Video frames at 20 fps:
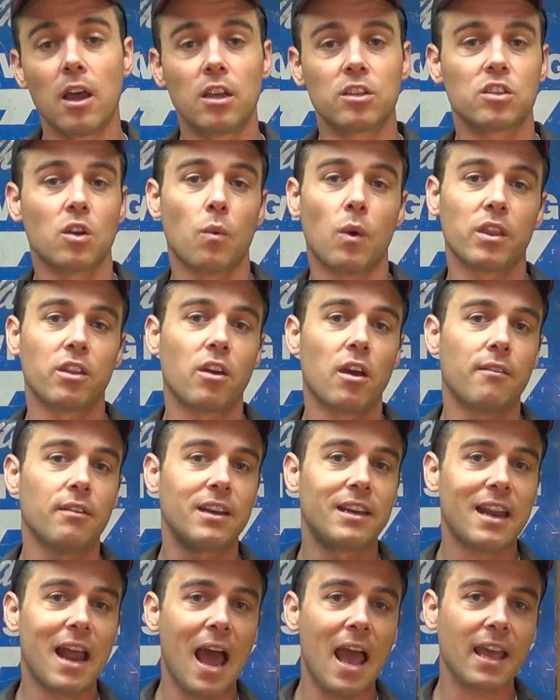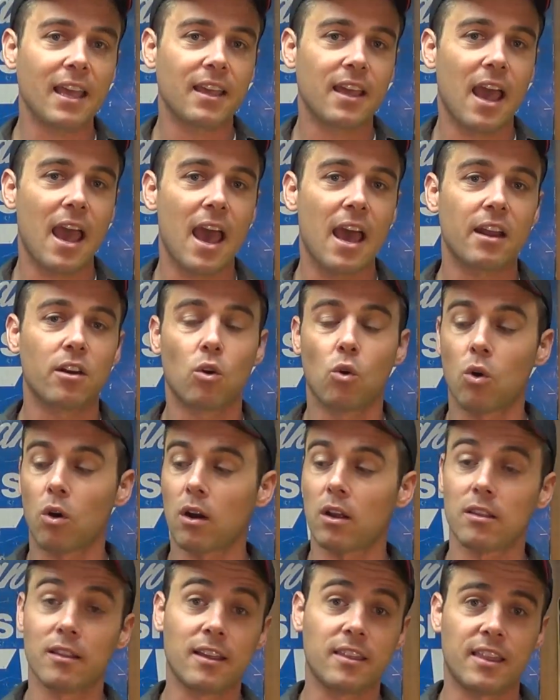So whether you have a Ni-cad or
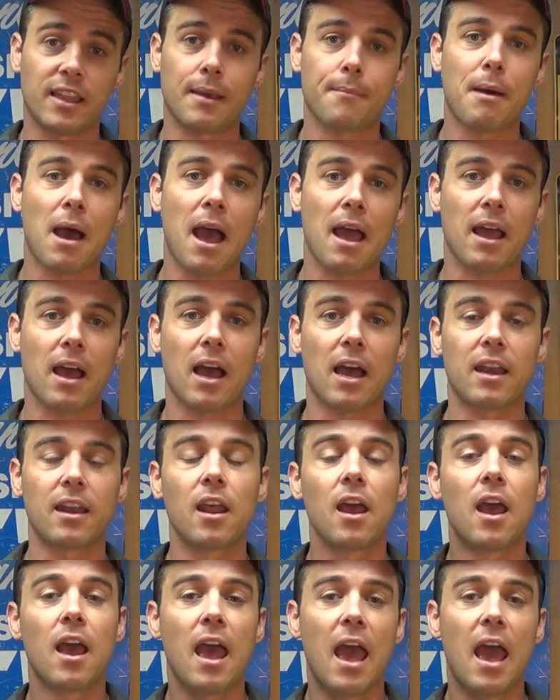a lithium ion,